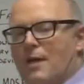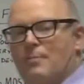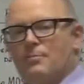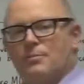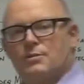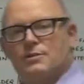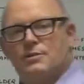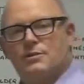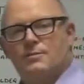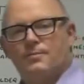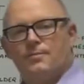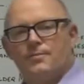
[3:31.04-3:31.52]

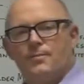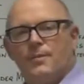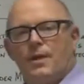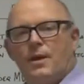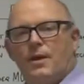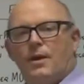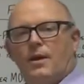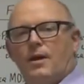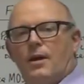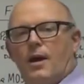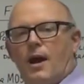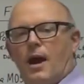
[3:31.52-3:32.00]
amps.
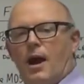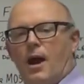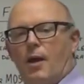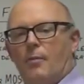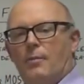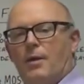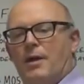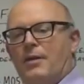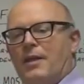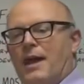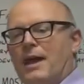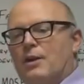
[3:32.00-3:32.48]

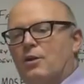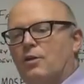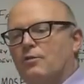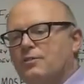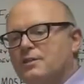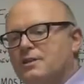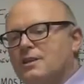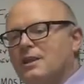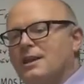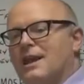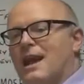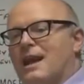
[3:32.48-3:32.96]
And that
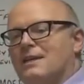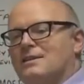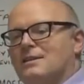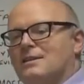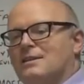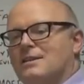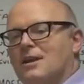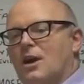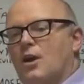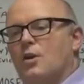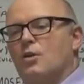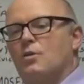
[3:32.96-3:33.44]
obviously has
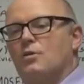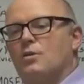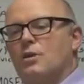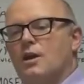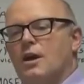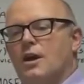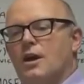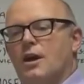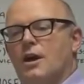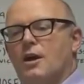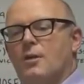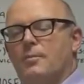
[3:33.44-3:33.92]
its own
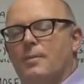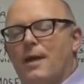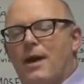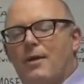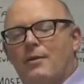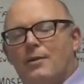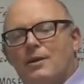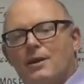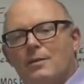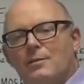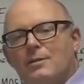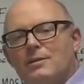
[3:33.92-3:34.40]

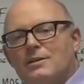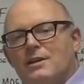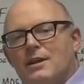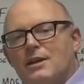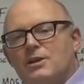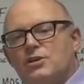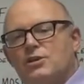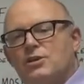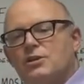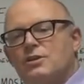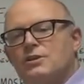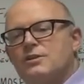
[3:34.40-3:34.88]
power
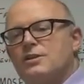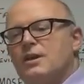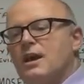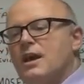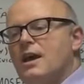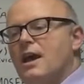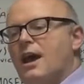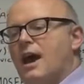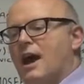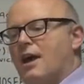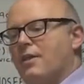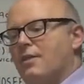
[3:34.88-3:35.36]
limitations,
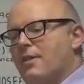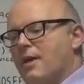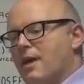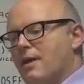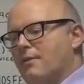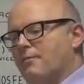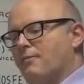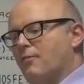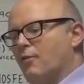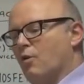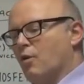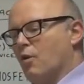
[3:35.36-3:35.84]
and
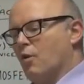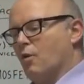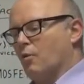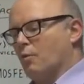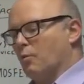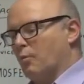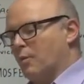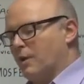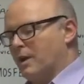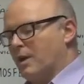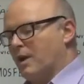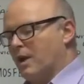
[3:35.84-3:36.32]
therefore
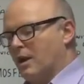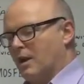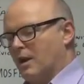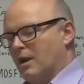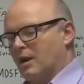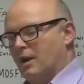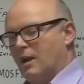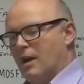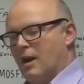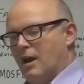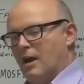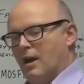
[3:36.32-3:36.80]
we
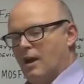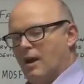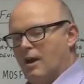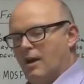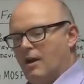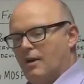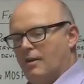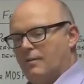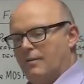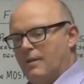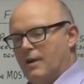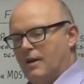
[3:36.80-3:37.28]
can't
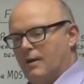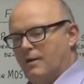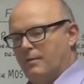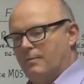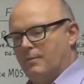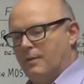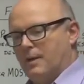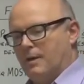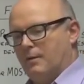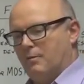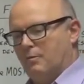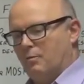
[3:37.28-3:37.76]

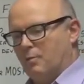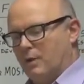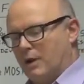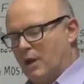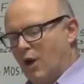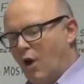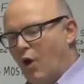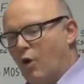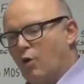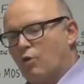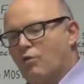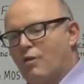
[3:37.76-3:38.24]

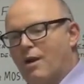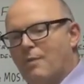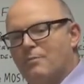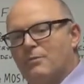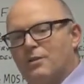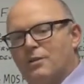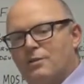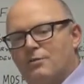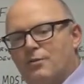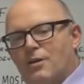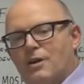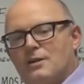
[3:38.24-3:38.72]
cram
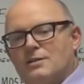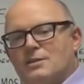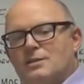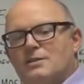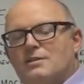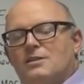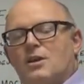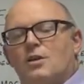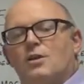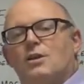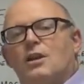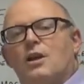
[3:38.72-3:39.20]
the devices
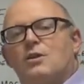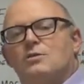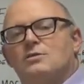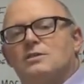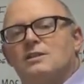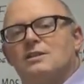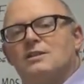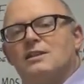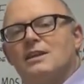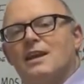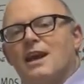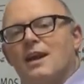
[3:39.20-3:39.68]
so
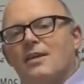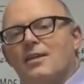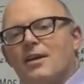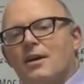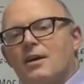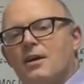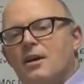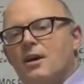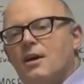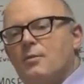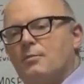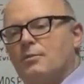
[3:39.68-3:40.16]
closely
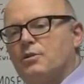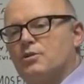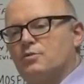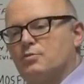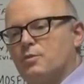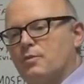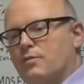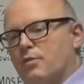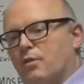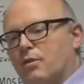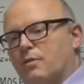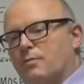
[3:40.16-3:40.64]
together, because
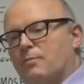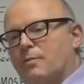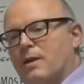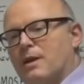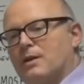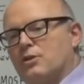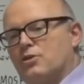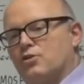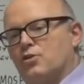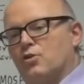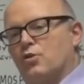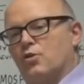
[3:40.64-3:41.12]
we've got to
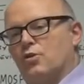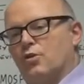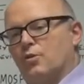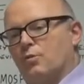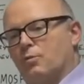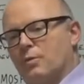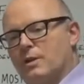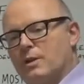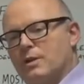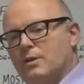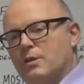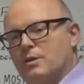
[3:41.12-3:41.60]
make sure that
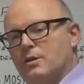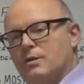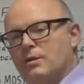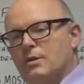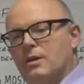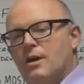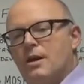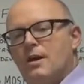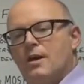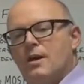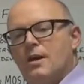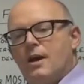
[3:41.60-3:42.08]
we
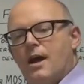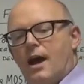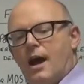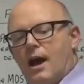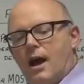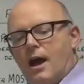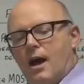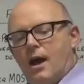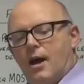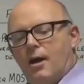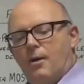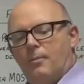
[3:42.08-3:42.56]
can
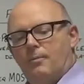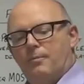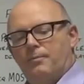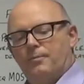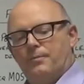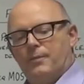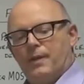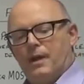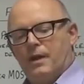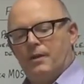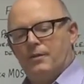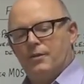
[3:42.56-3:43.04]

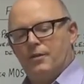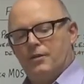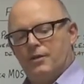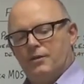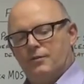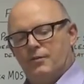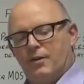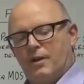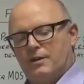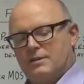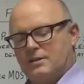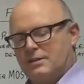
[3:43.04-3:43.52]
that the
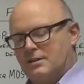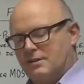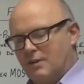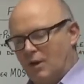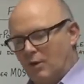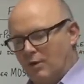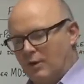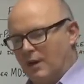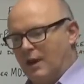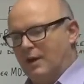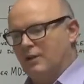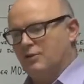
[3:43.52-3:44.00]
devices
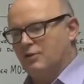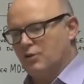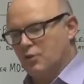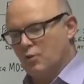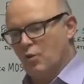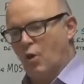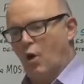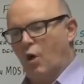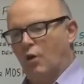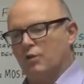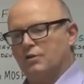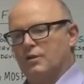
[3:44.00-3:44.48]
don't get too
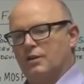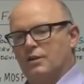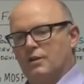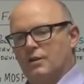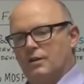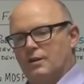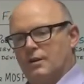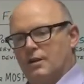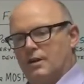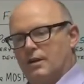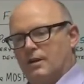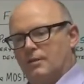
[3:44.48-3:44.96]
hot
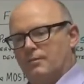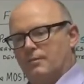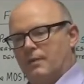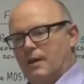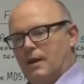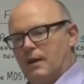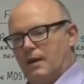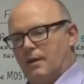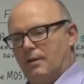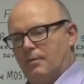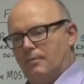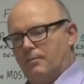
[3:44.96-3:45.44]
and
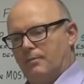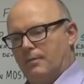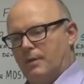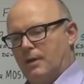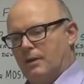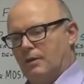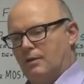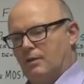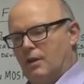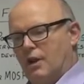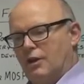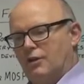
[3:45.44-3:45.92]

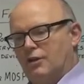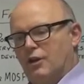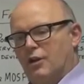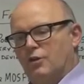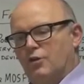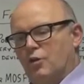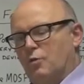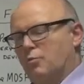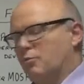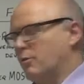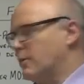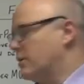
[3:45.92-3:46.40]

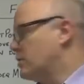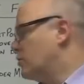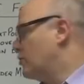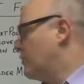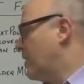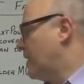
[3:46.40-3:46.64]
don't operate